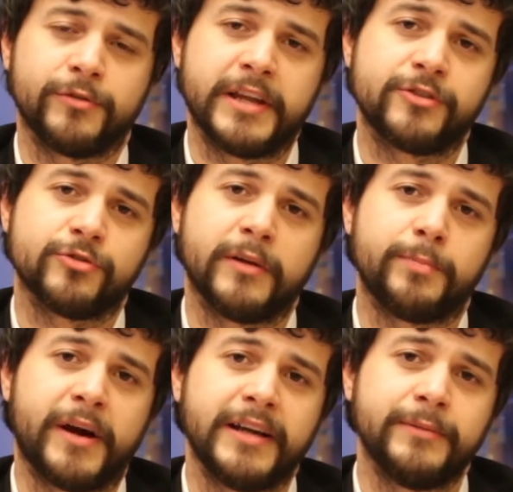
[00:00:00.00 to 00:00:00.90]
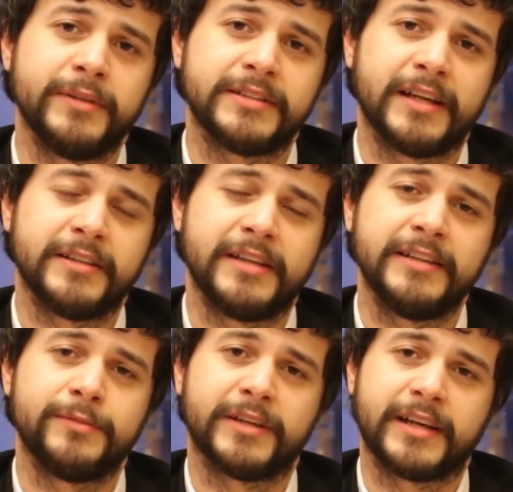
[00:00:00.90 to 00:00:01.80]
or national parliaments like
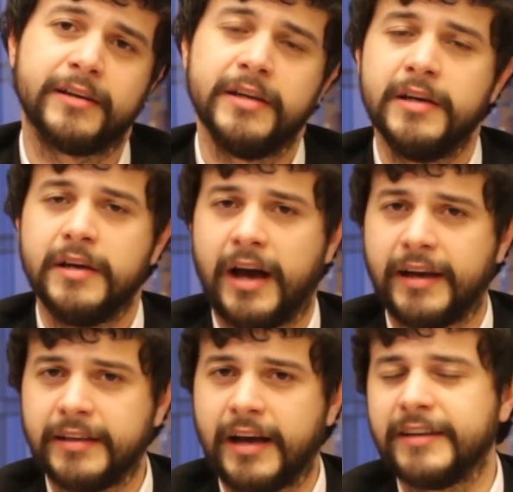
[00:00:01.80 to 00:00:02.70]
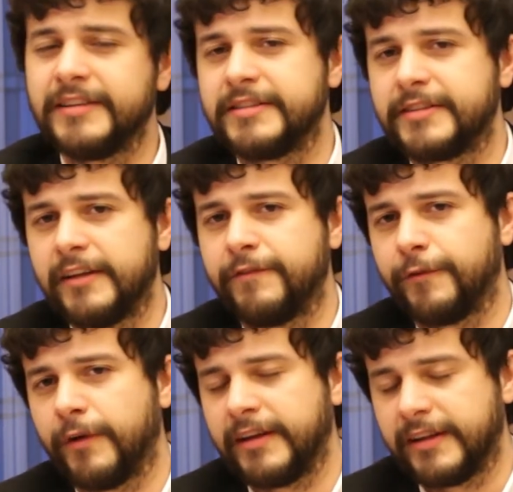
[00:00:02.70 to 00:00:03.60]
that, but I understood
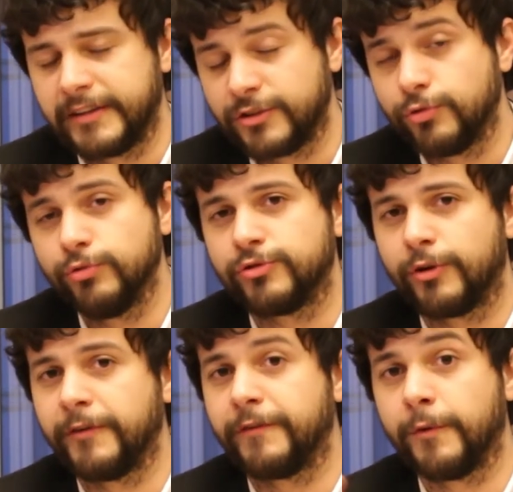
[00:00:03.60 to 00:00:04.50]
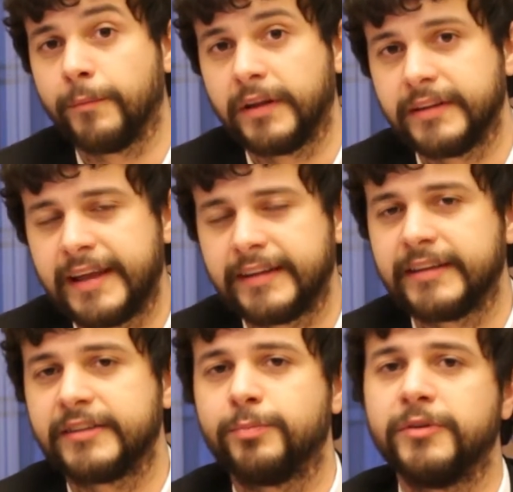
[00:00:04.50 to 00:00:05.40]
from that
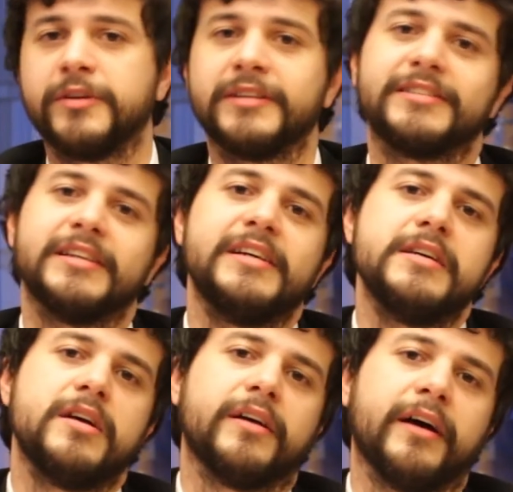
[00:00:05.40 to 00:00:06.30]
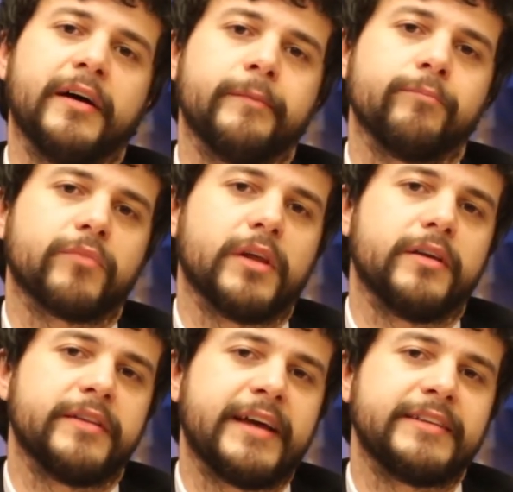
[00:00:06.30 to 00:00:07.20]
experience
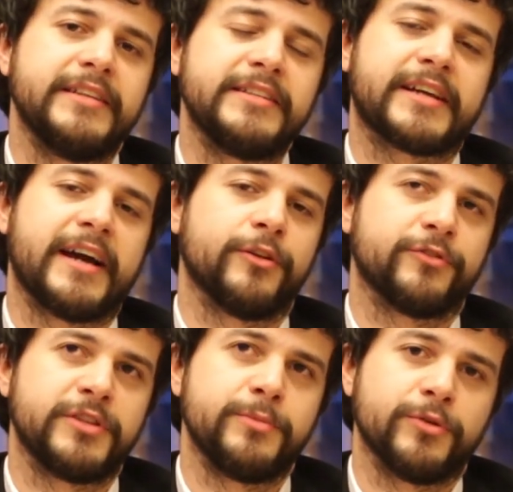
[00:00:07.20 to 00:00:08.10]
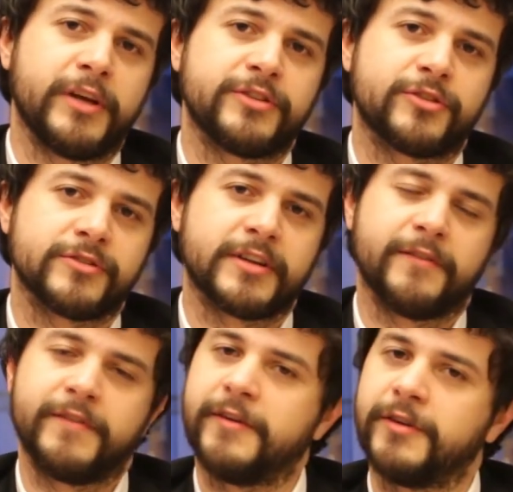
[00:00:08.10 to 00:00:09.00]
that these kind of simulations are
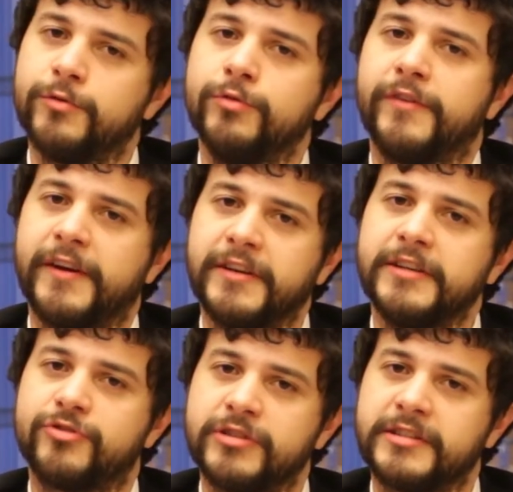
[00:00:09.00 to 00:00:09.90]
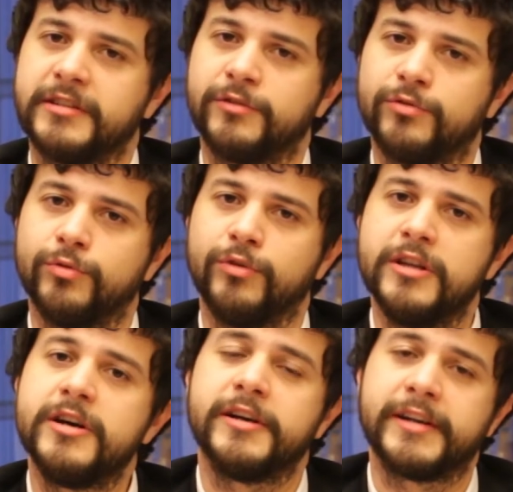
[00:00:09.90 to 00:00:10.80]
very good, very interesting to
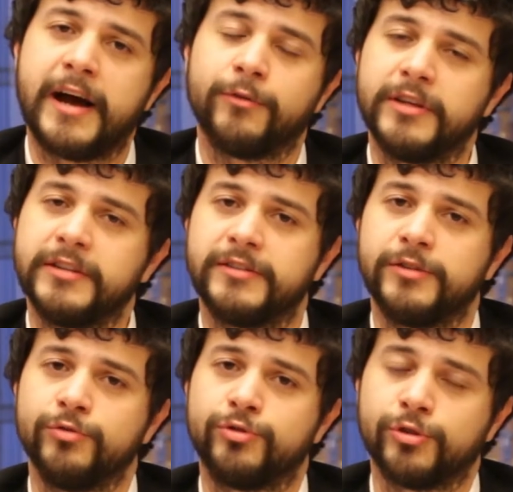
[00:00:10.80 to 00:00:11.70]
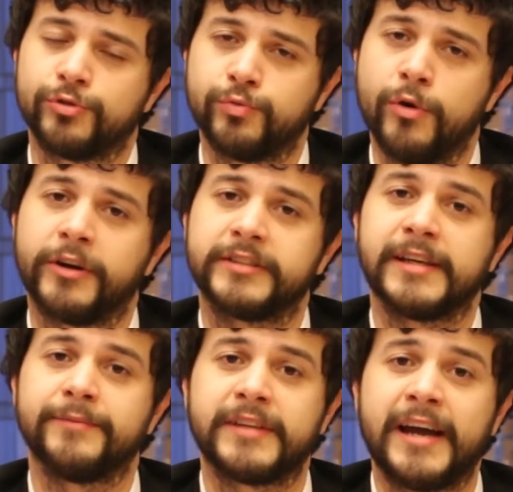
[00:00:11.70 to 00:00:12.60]
learn how the institutions work.
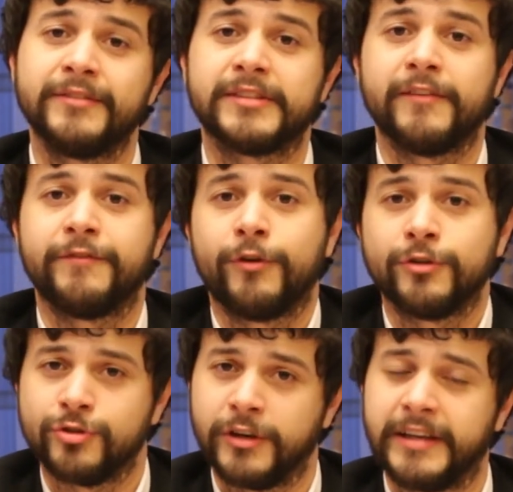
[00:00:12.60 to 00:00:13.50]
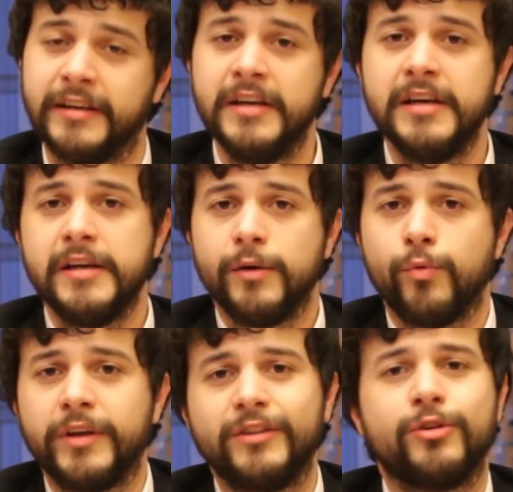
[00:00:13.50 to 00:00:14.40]
Sometimes, unfortunately,
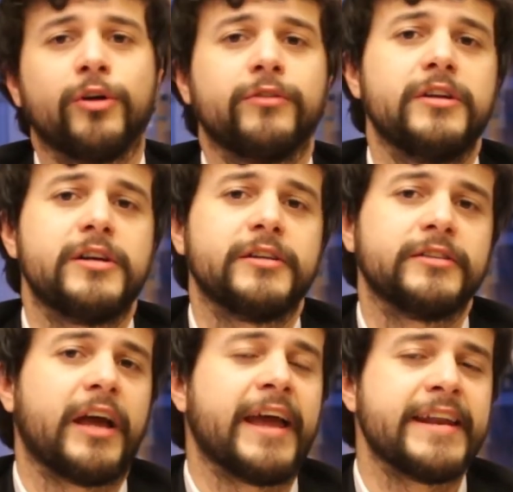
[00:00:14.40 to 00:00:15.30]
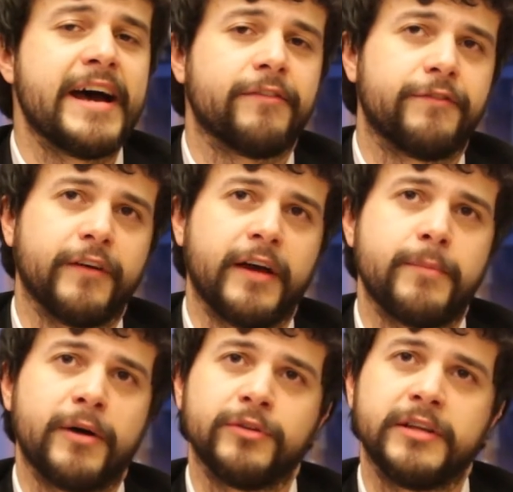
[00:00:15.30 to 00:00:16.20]
we don't learn enough
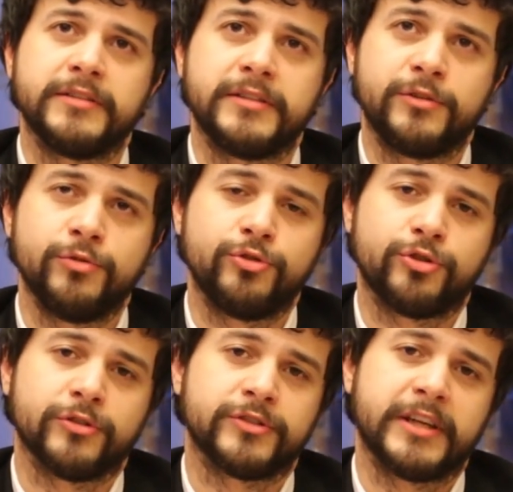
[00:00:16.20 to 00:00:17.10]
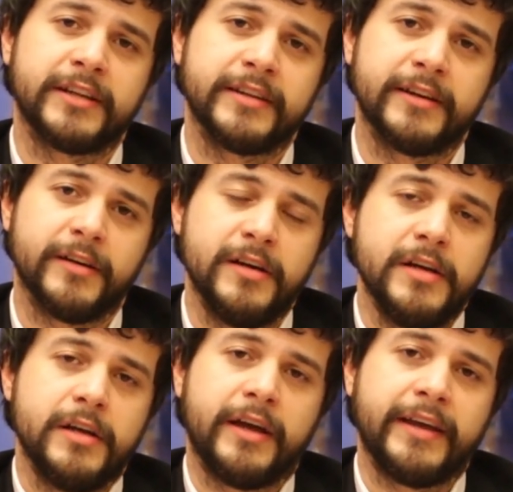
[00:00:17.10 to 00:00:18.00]
about the institutions and their
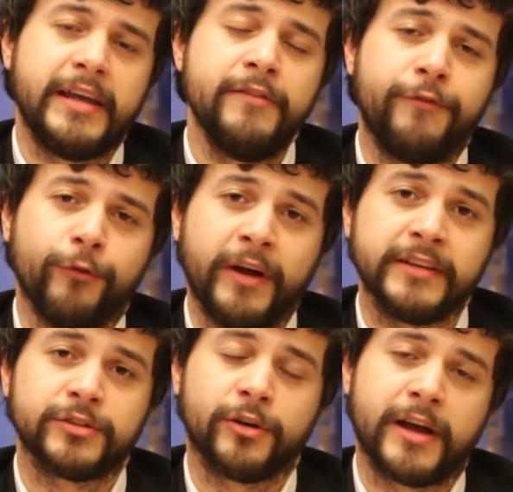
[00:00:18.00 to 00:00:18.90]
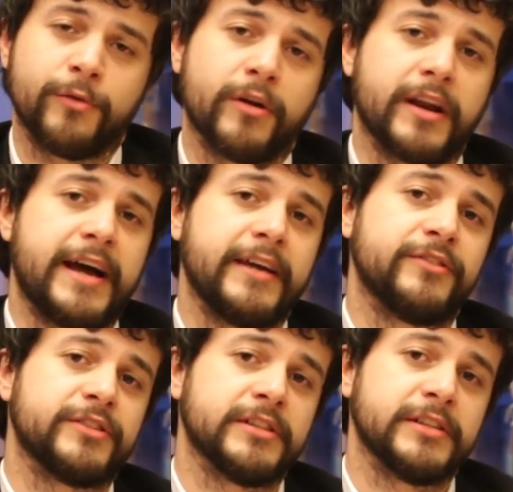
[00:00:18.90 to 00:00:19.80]
influence on our
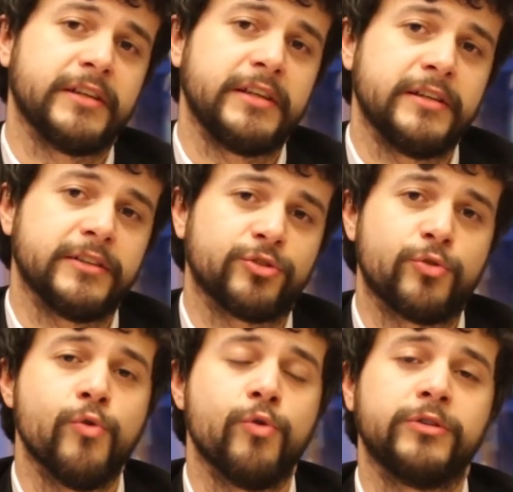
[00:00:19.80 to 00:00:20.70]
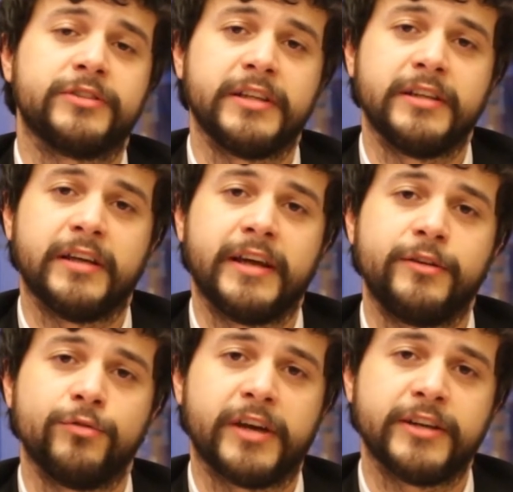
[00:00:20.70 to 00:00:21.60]
lives in schools, in
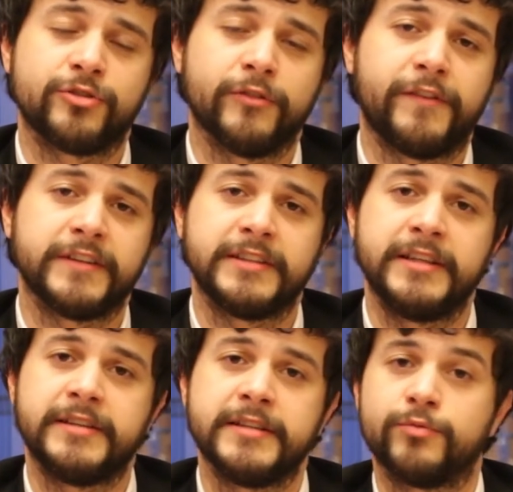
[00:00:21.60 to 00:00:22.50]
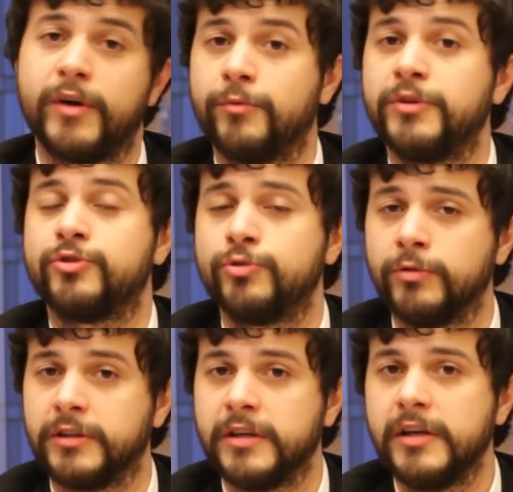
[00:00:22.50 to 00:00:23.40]
education facilities, where we
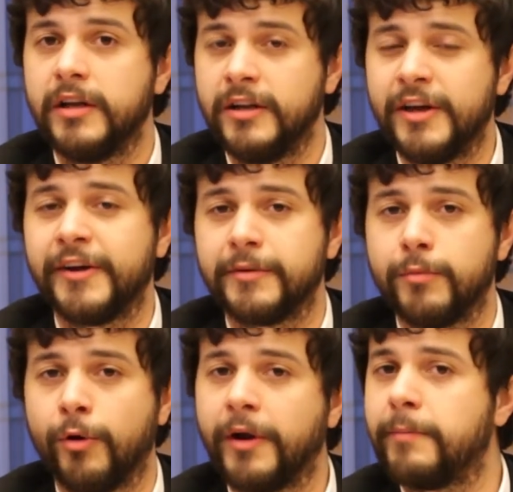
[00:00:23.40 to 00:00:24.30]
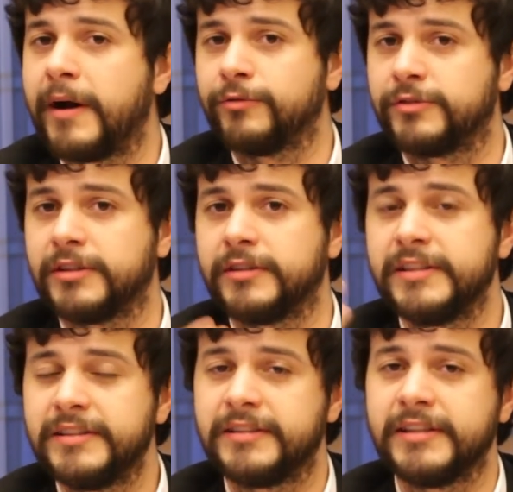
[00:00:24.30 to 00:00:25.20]
should learn more about
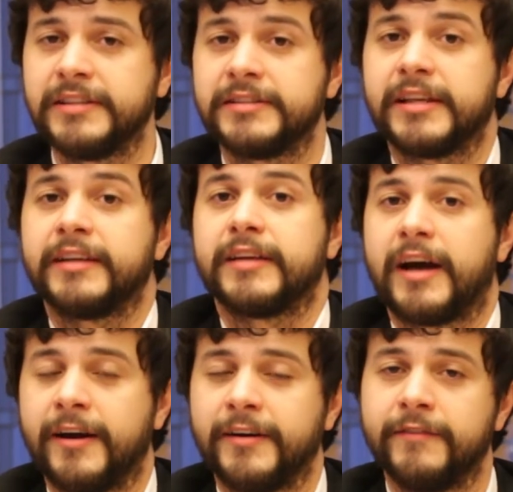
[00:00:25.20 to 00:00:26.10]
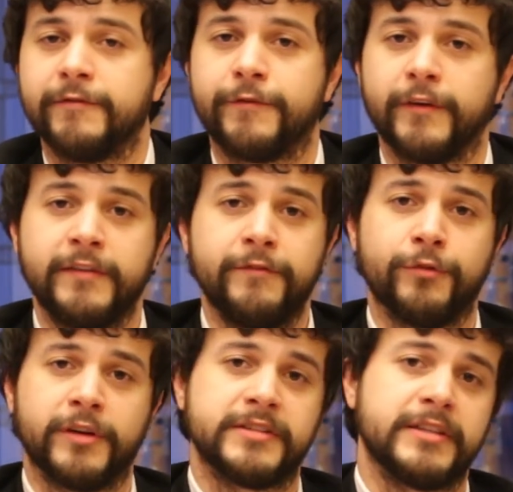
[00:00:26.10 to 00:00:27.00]
these things that are
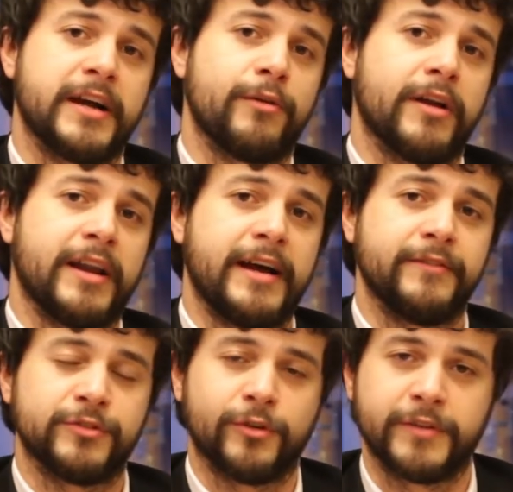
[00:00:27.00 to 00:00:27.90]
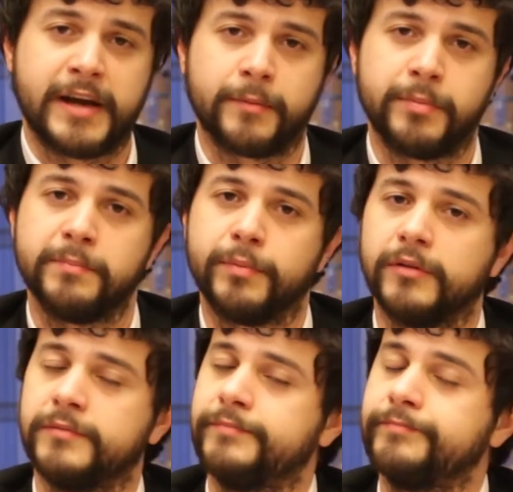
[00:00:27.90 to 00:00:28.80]
influencing our lives of young
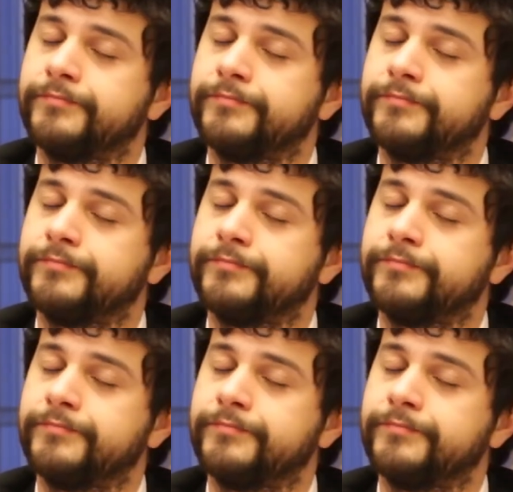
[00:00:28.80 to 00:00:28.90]
people.